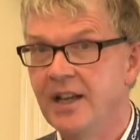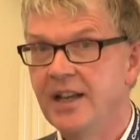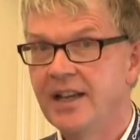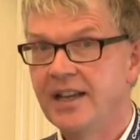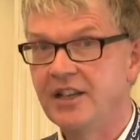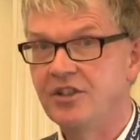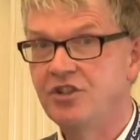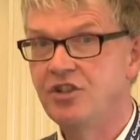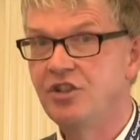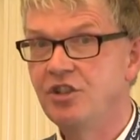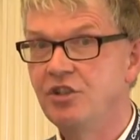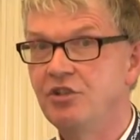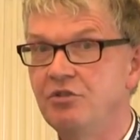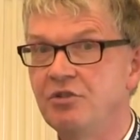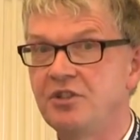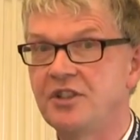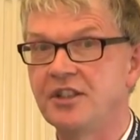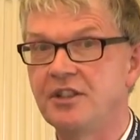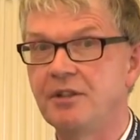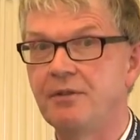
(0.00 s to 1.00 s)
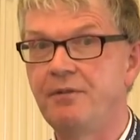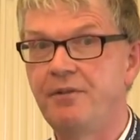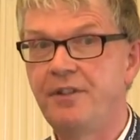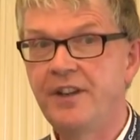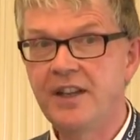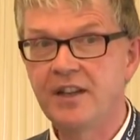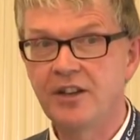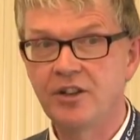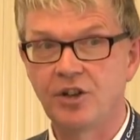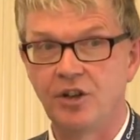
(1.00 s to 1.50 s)
is used as a
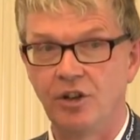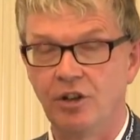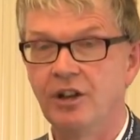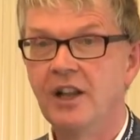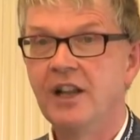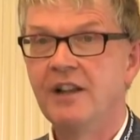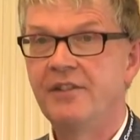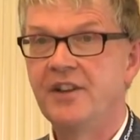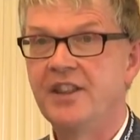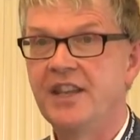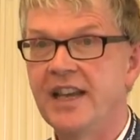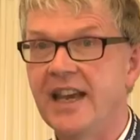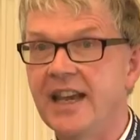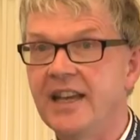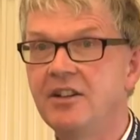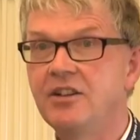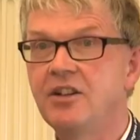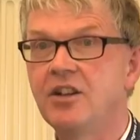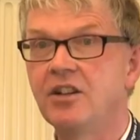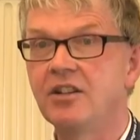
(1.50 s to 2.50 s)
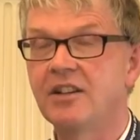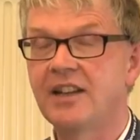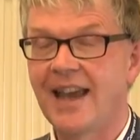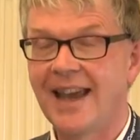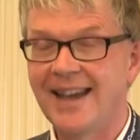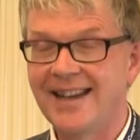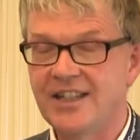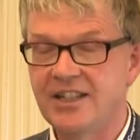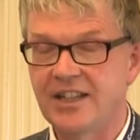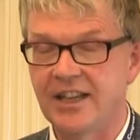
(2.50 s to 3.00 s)
vehicle for the
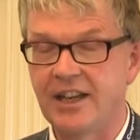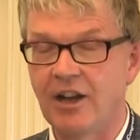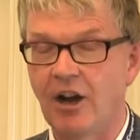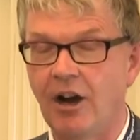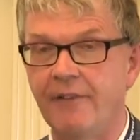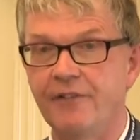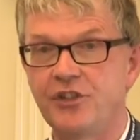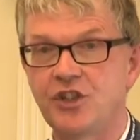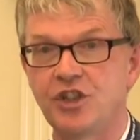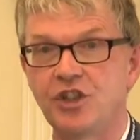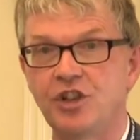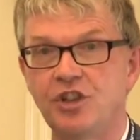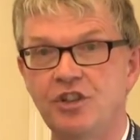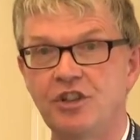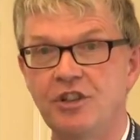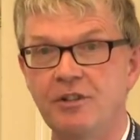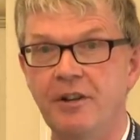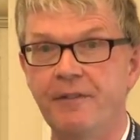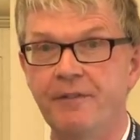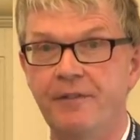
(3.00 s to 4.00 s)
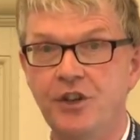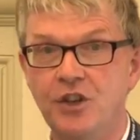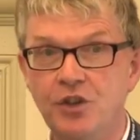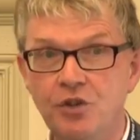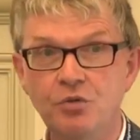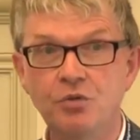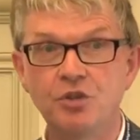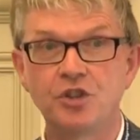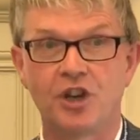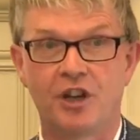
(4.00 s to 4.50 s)
inculcating of certain
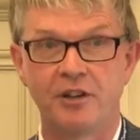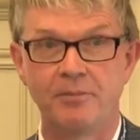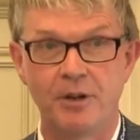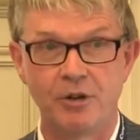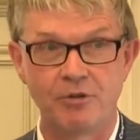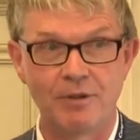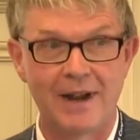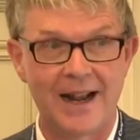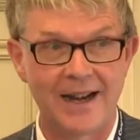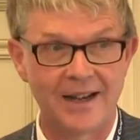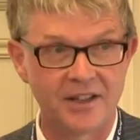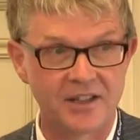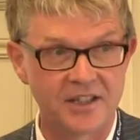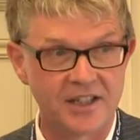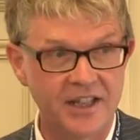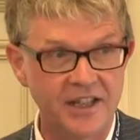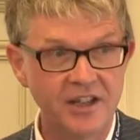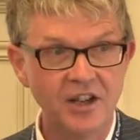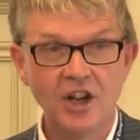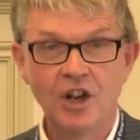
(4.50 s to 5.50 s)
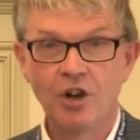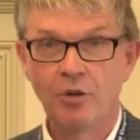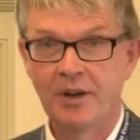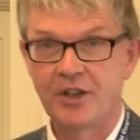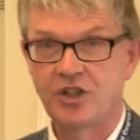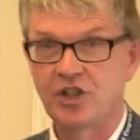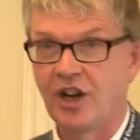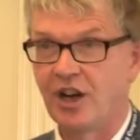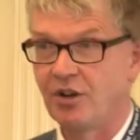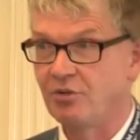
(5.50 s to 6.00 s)
views on morality
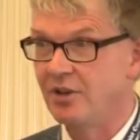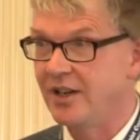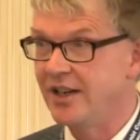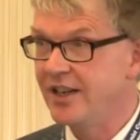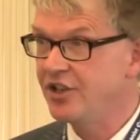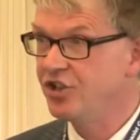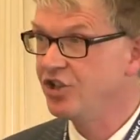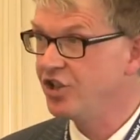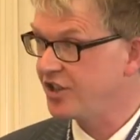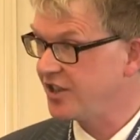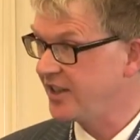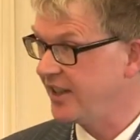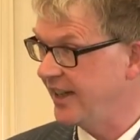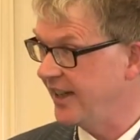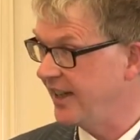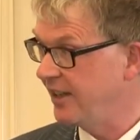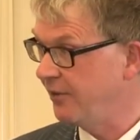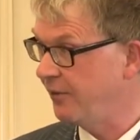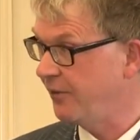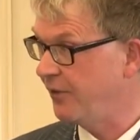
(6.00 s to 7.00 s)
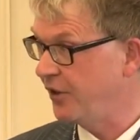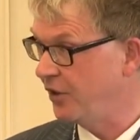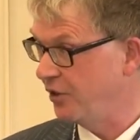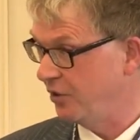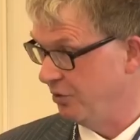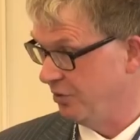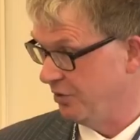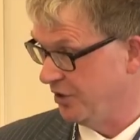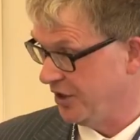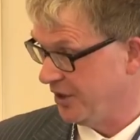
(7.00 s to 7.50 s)
which are religiously
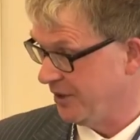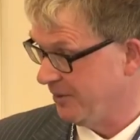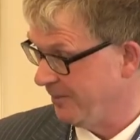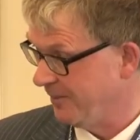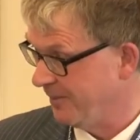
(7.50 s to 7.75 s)
infused?